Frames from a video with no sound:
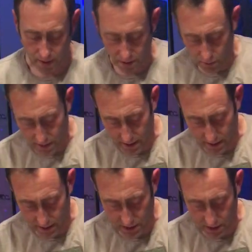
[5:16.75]
Do a
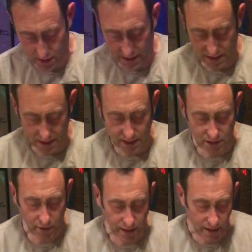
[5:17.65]
little slice in it
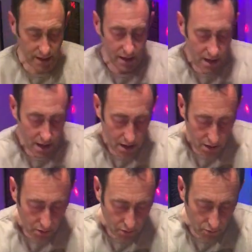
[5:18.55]
so I can
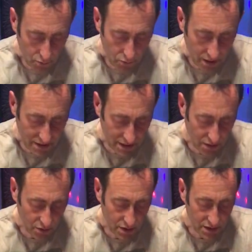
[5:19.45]
rest it
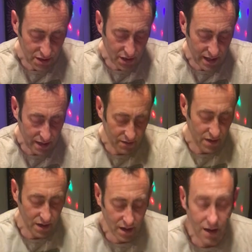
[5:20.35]
on the side of the
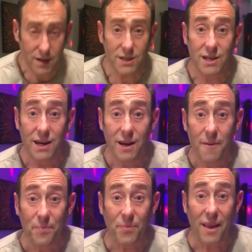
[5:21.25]
glass,
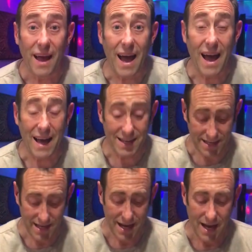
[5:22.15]
and
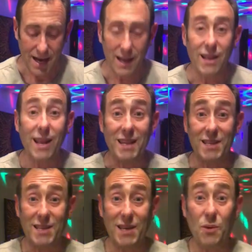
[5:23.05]
let's
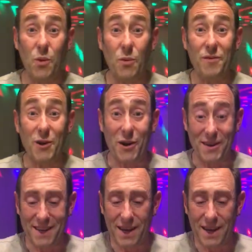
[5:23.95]
see what we've got.